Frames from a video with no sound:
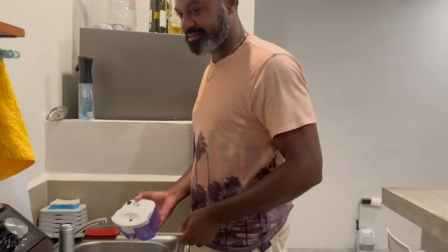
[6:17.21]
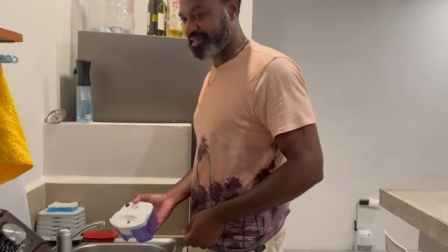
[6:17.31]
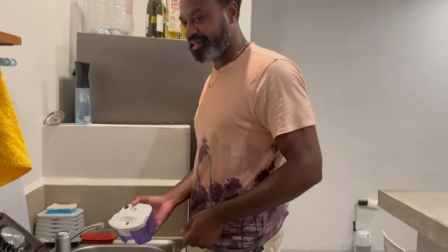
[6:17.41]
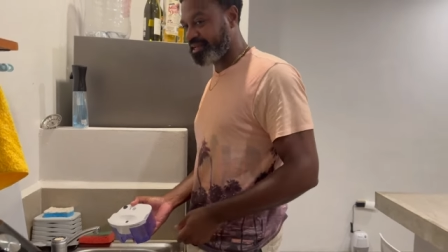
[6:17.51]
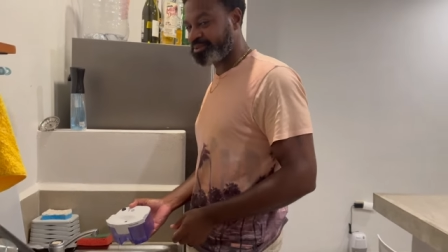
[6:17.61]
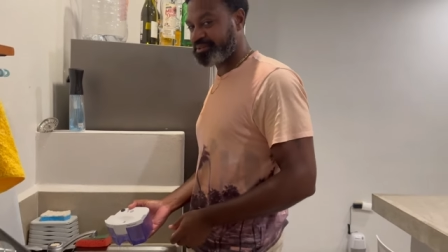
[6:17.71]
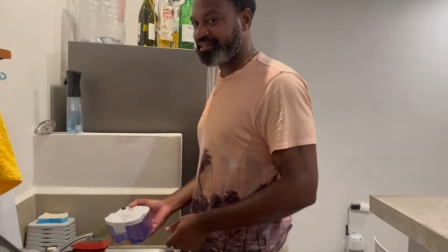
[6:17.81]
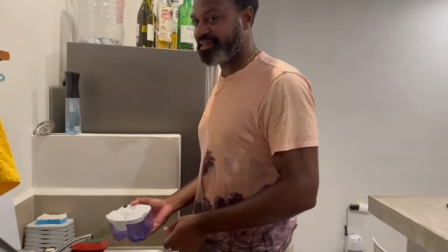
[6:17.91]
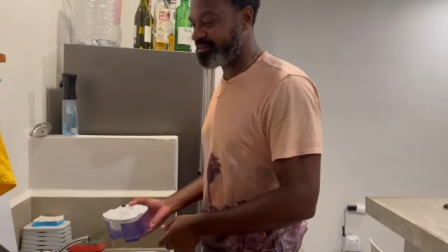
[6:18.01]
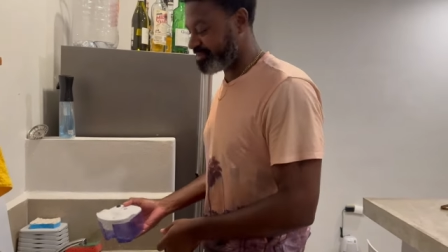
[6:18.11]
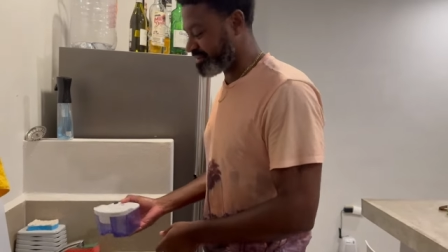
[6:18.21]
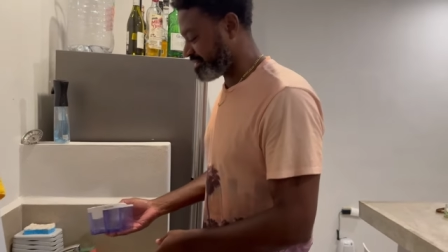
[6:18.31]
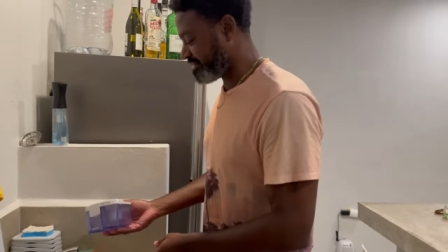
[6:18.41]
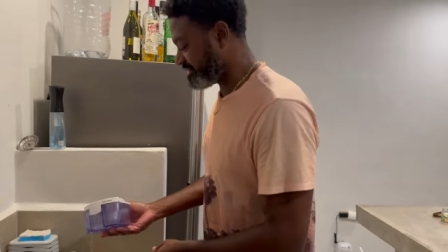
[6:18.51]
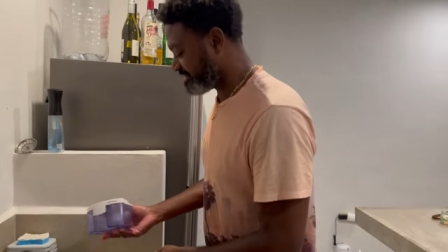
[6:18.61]
tiles were damp,
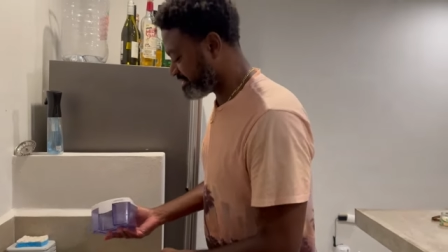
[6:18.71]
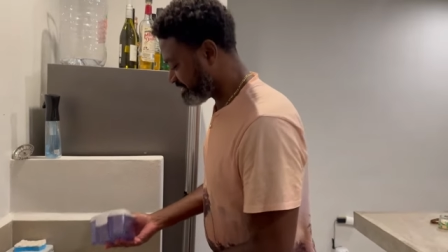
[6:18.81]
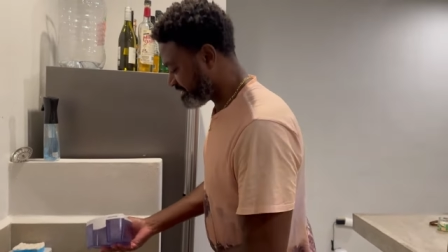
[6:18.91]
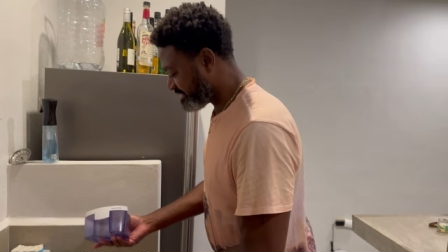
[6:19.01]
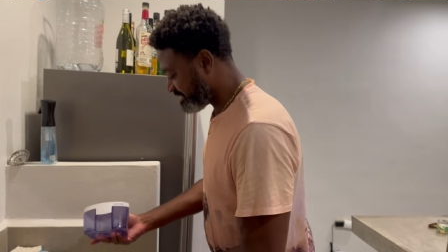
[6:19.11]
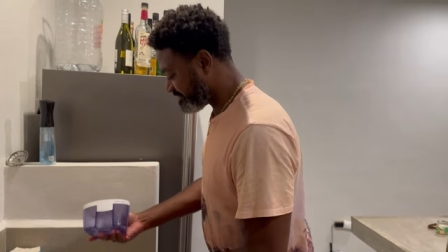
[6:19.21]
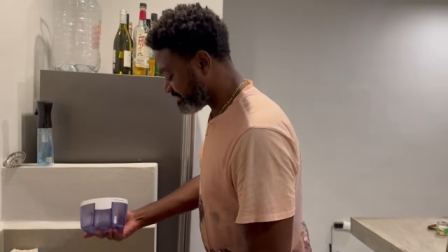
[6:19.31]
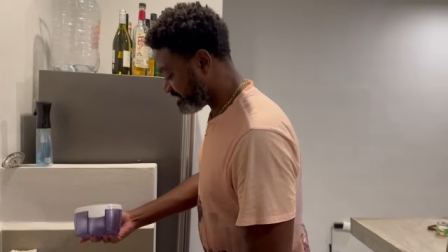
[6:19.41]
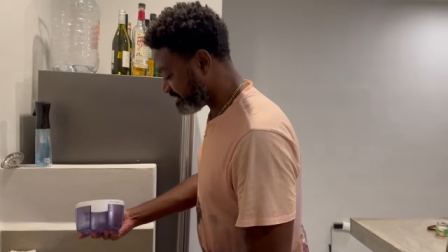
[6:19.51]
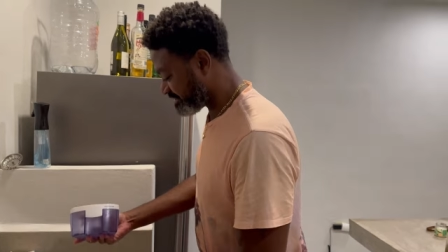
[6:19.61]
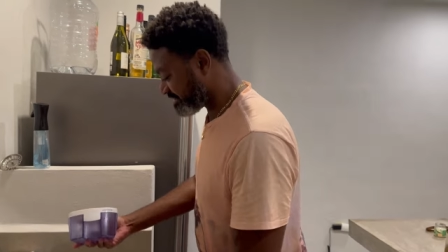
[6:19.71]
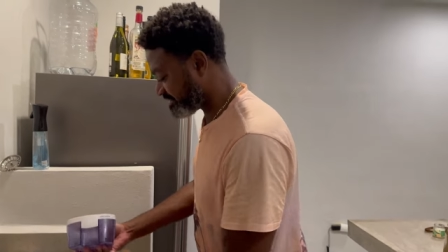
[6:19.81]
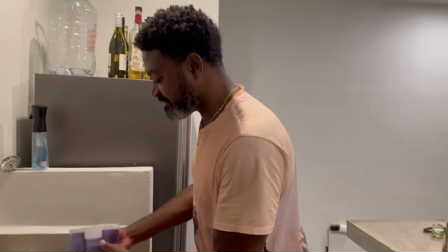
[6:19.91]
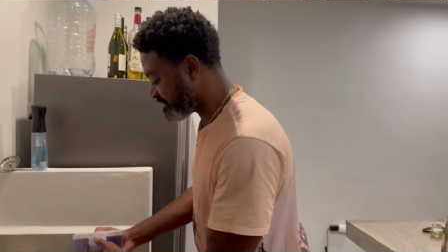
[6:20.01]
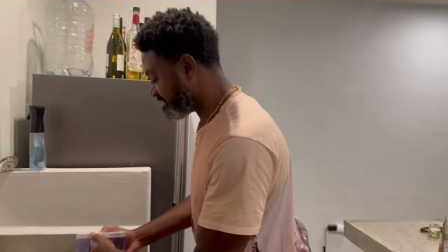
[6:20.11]
everything was just
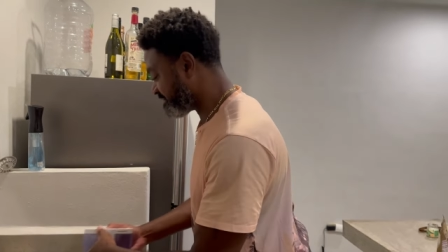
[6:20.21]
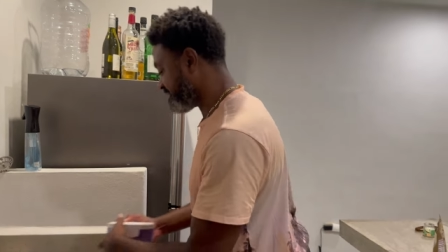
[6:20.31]
wet, wet,